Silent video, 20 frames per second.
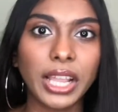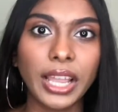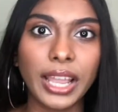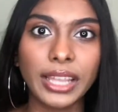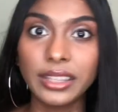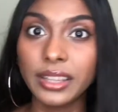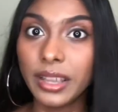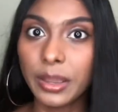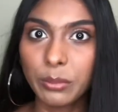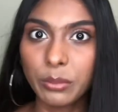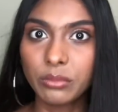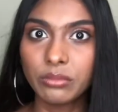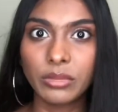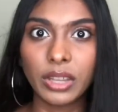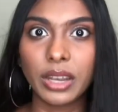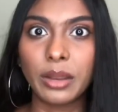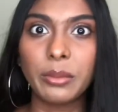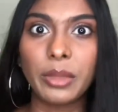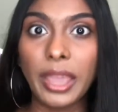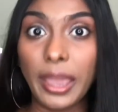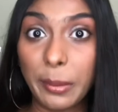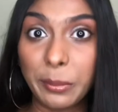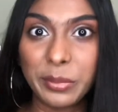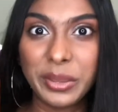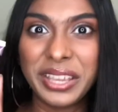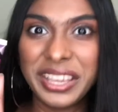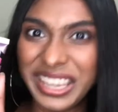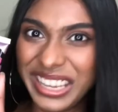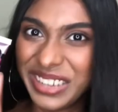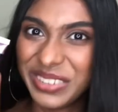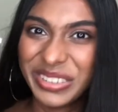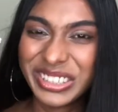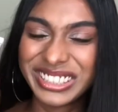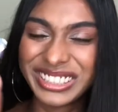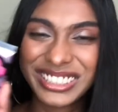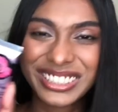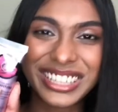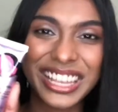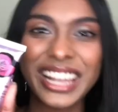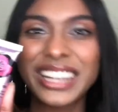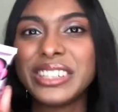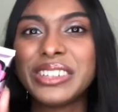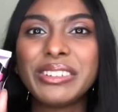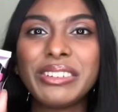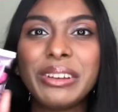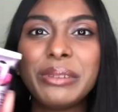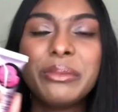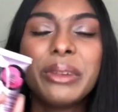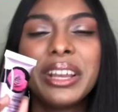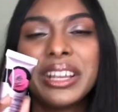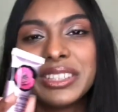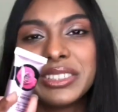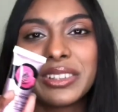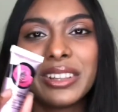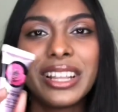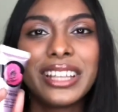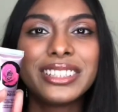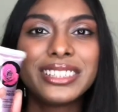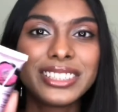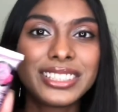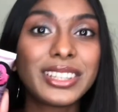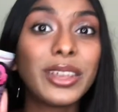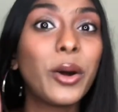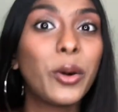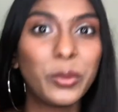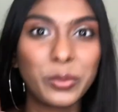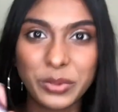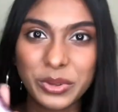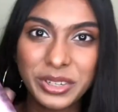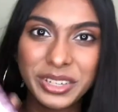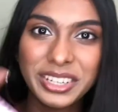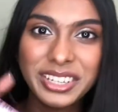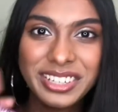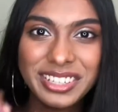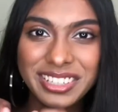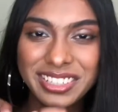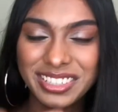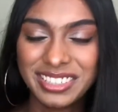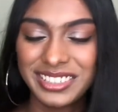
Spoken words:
I think I'm gonna be happy with this hand cream. So let's open it.